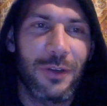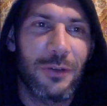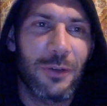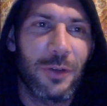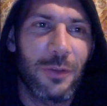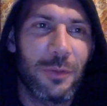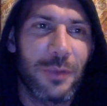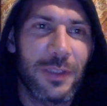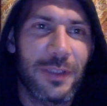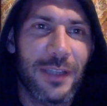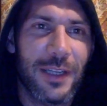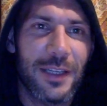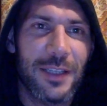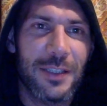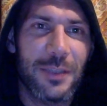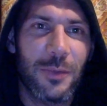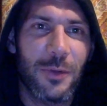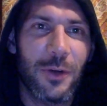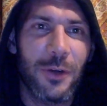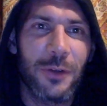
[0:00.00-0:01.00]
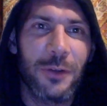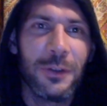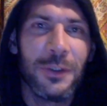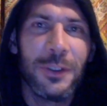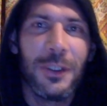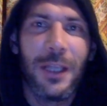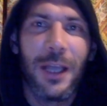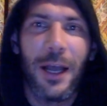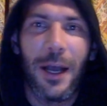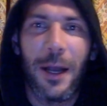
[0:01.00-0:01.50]
got a big day tomorrow.
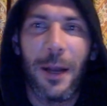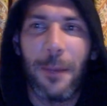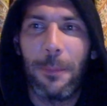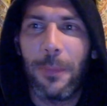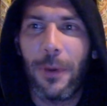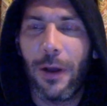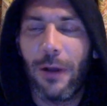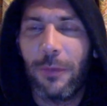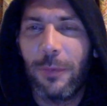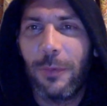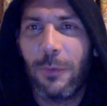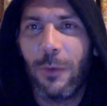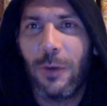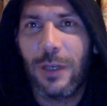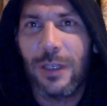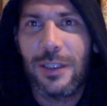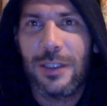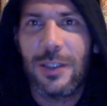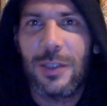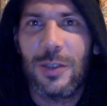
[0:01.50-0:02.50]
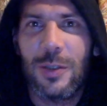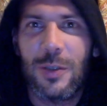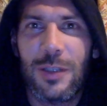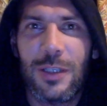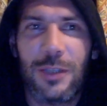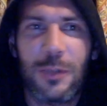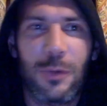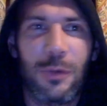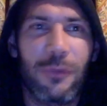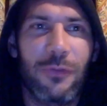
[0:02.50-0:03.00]
But I've been wanting to do
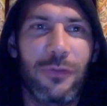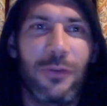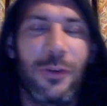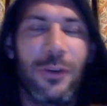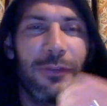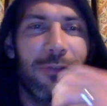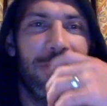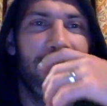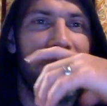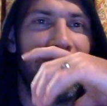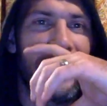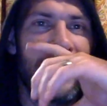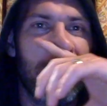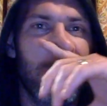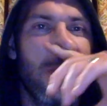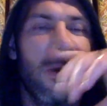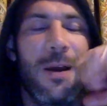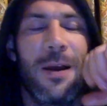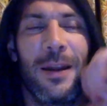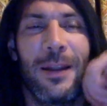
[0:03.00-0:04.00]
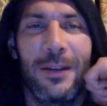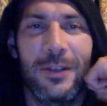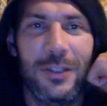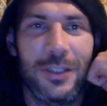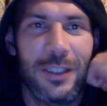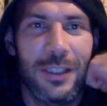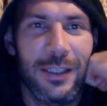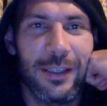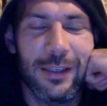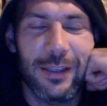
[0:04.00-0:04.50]
this one for a little while
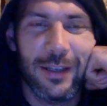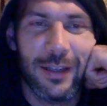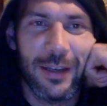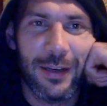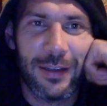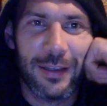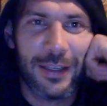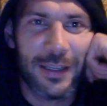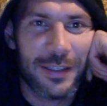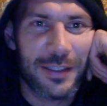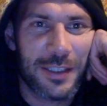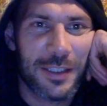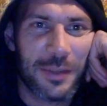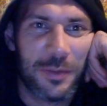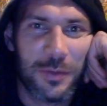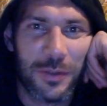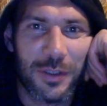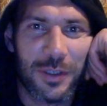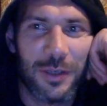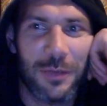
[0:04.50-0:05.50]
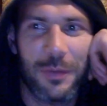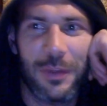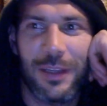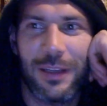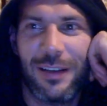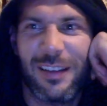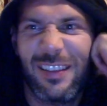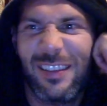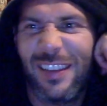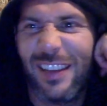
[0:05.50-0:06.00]
actually, and I guess this one's going to
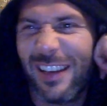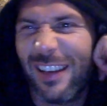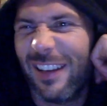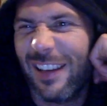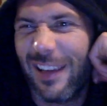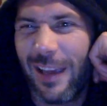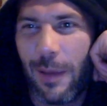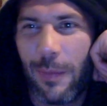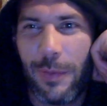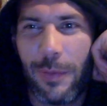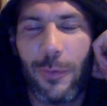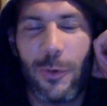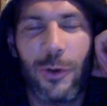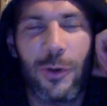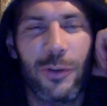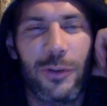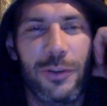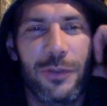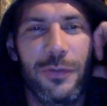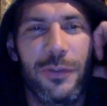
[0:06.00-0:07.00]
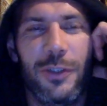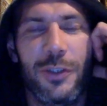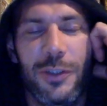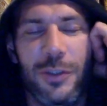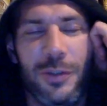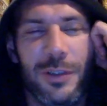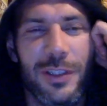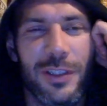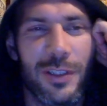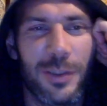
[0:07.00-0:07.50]
be they're going to get a bit more
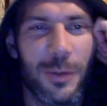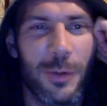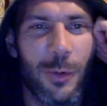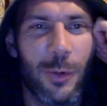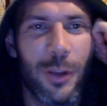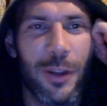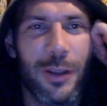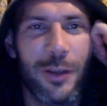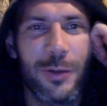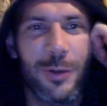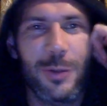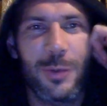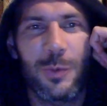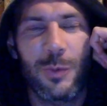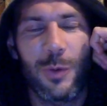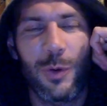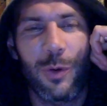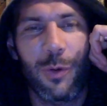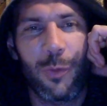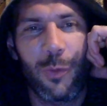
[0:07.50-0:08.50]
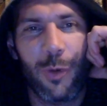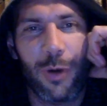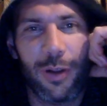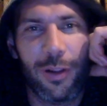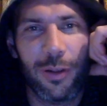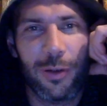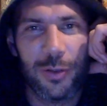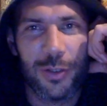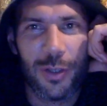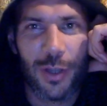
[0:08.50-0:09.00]
controversial, and this is going to be one
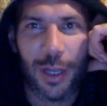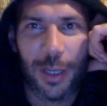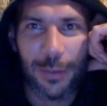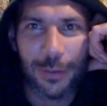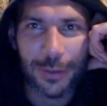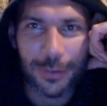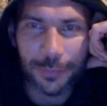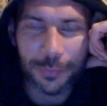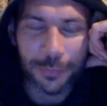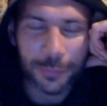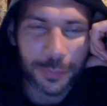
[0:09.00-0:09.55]
of those types.